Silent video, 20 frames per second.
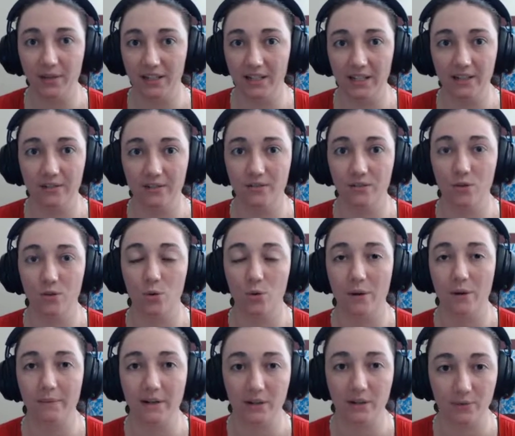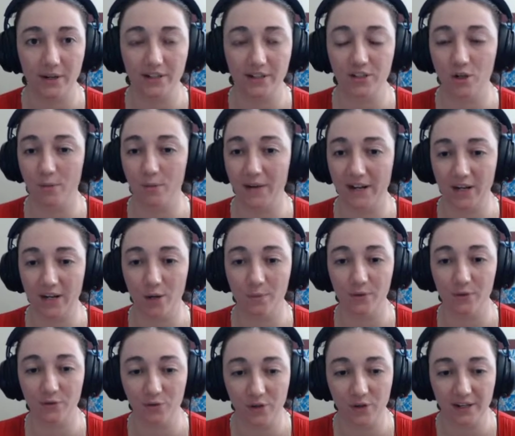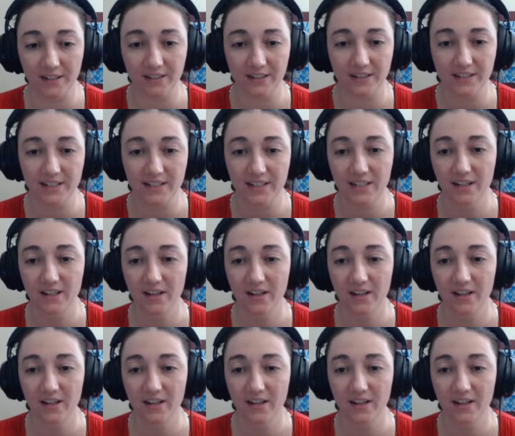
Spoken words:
Again, go grab that grace, go back, help your friend.